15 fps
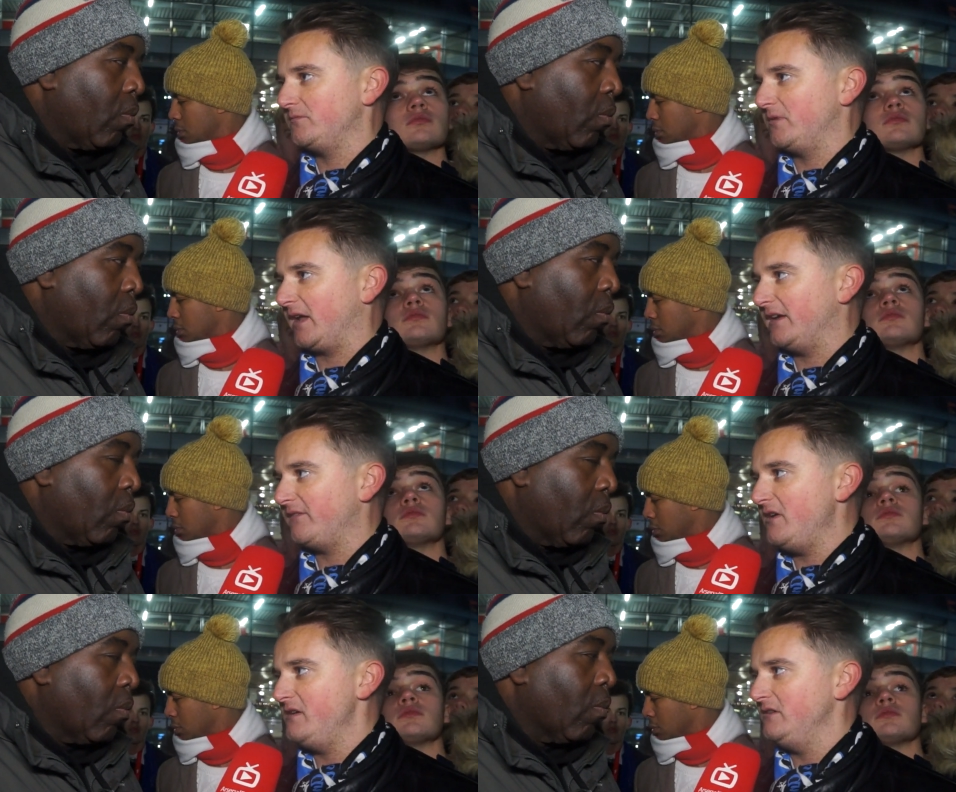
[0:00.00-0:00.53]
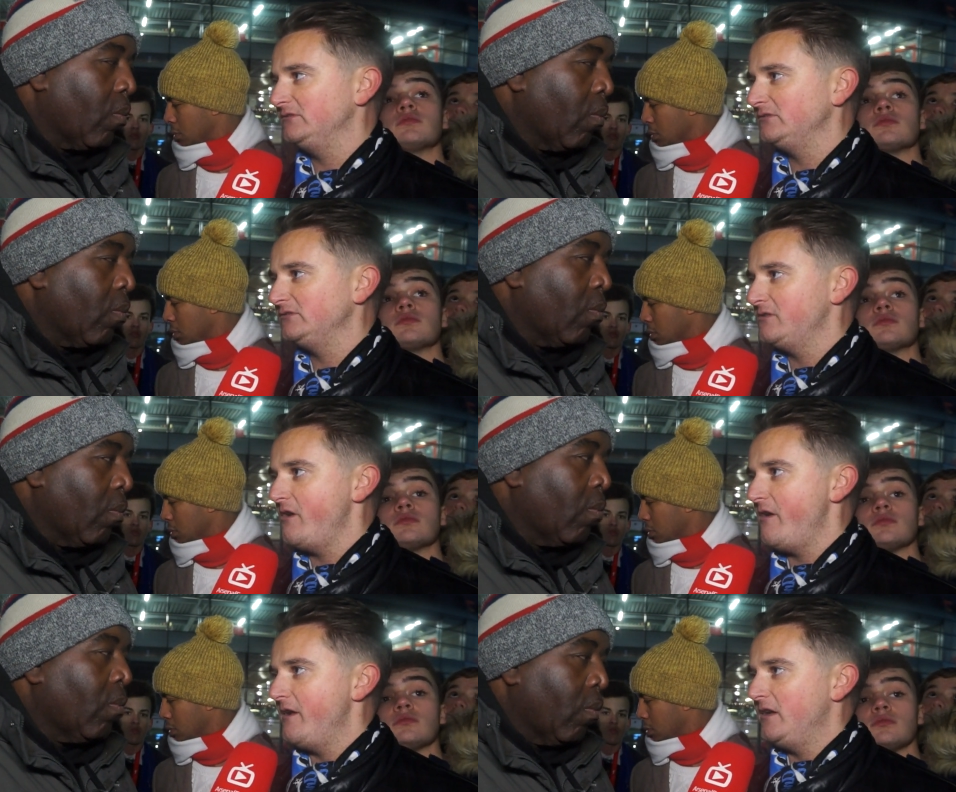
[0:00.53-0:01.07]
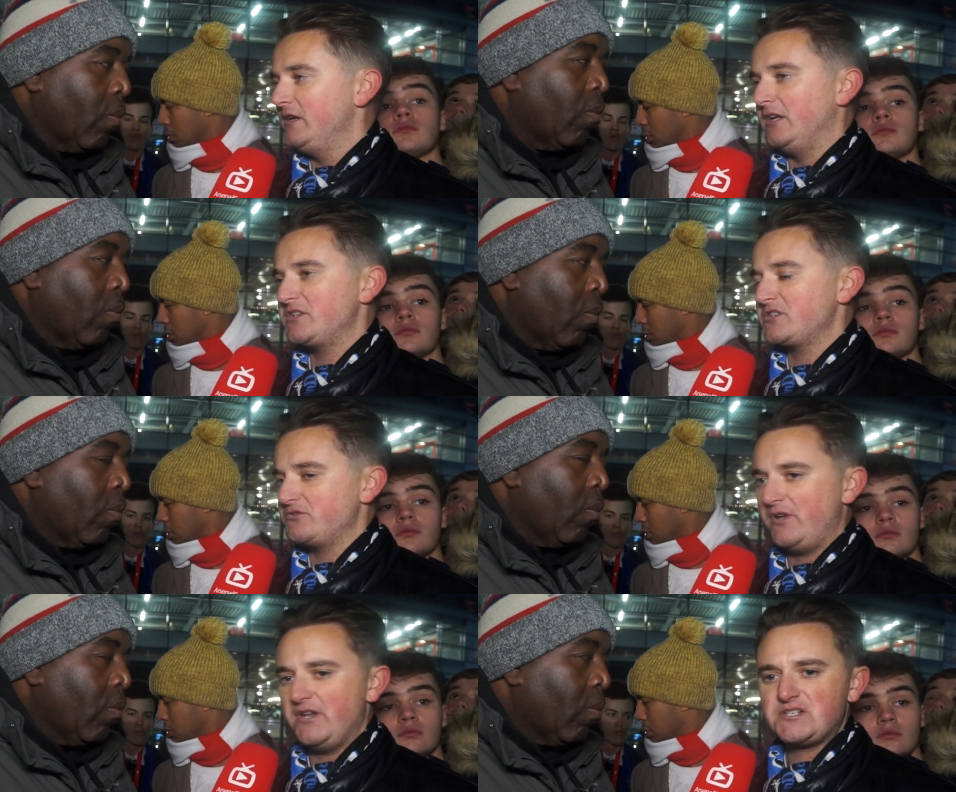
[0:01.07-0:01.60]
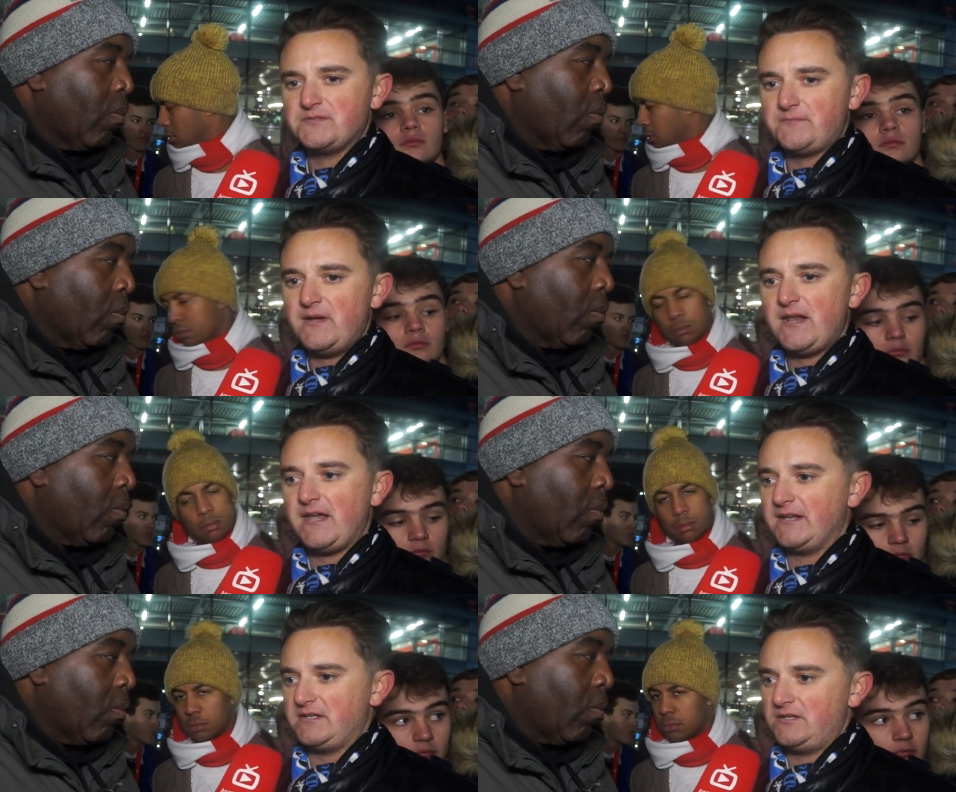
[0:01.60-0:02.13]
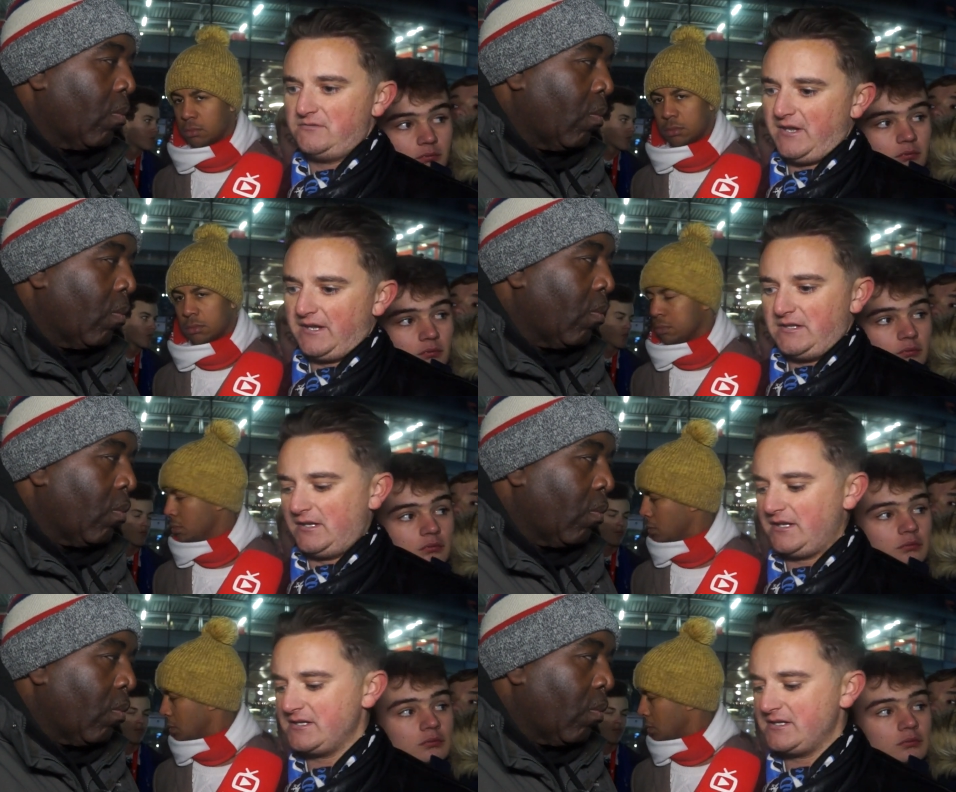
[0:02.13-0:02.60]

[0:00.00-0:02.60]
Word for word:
Speaker 1: coming together. Hmm. It's strange to me, like like the